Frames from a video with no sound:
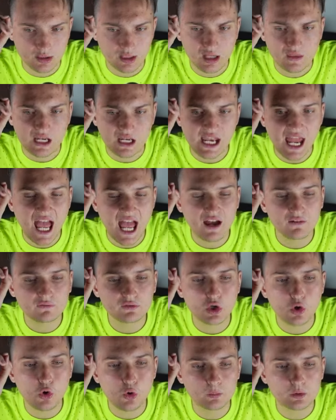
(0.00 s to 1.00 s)
that have
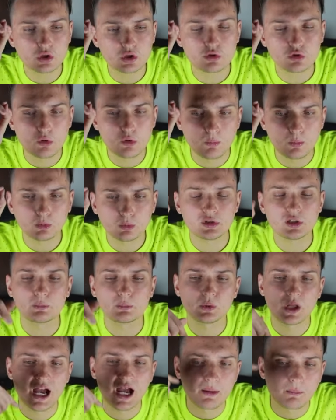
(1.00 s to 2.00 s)
the option to
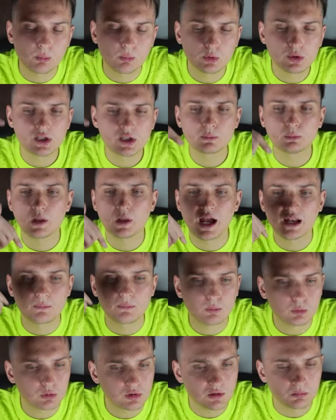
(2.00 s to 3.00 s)
multiply and multiply and
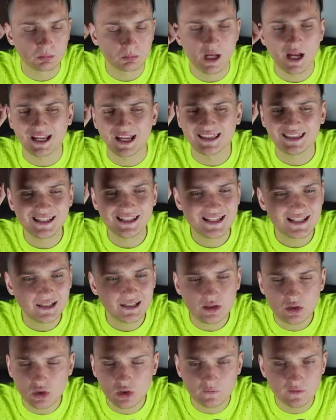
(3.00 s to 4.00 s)
multiply at this
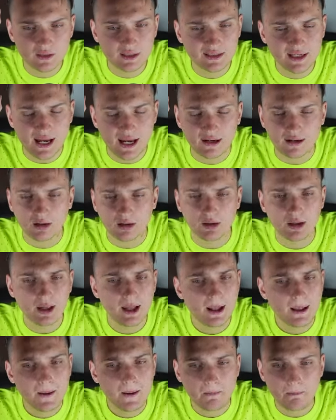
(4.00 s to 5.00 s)
stage of the cycle,
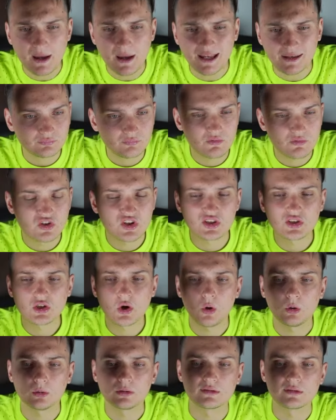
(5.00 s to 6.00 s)
man, just
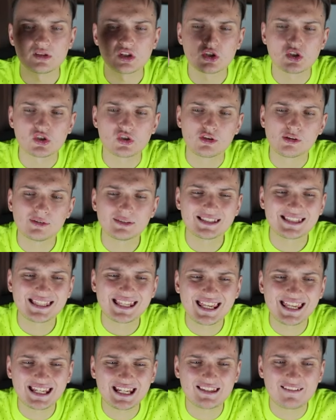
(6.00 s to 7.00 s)
hold it. Just don't
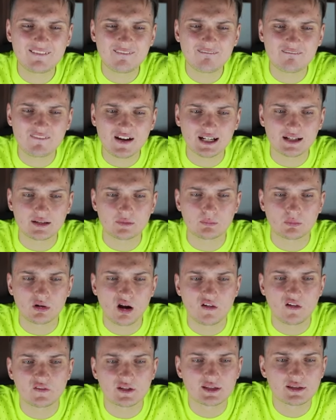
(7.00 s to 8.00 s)
take any fucking profits.